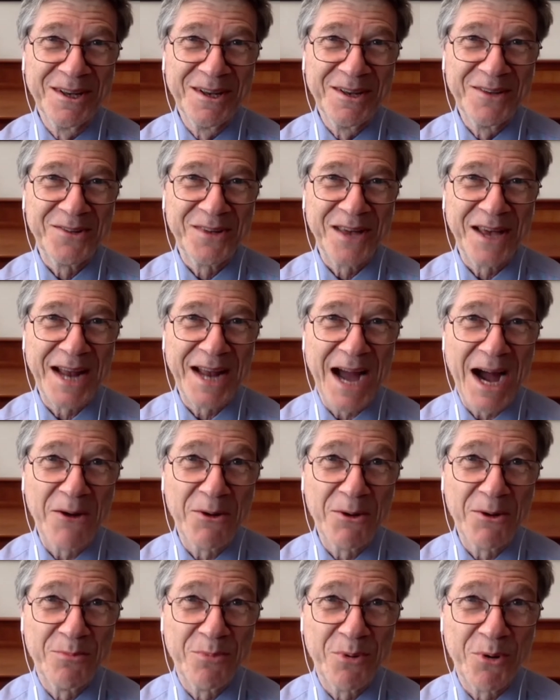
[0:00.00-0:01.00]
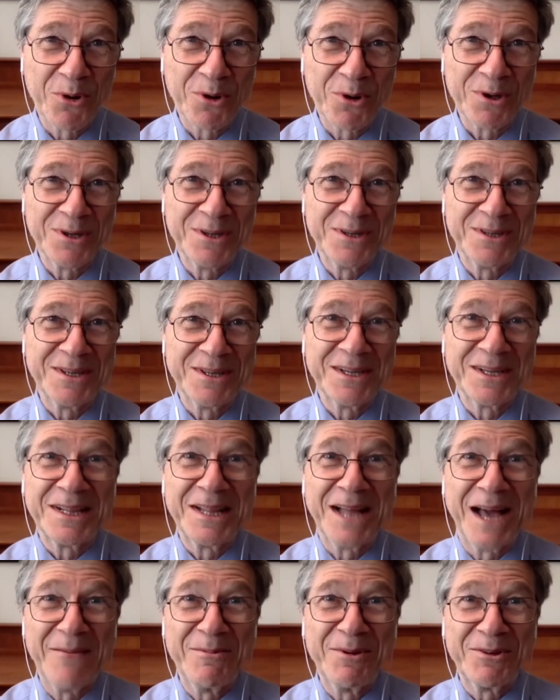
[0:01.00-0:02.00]
said how important
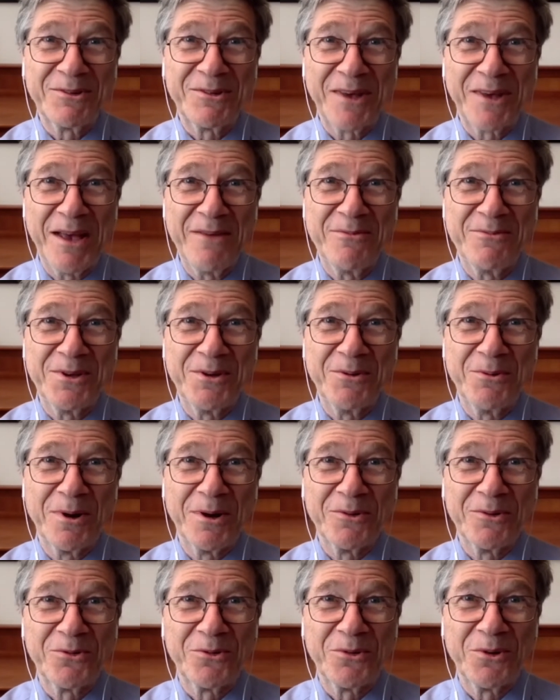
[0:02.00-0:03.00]
climate safety was.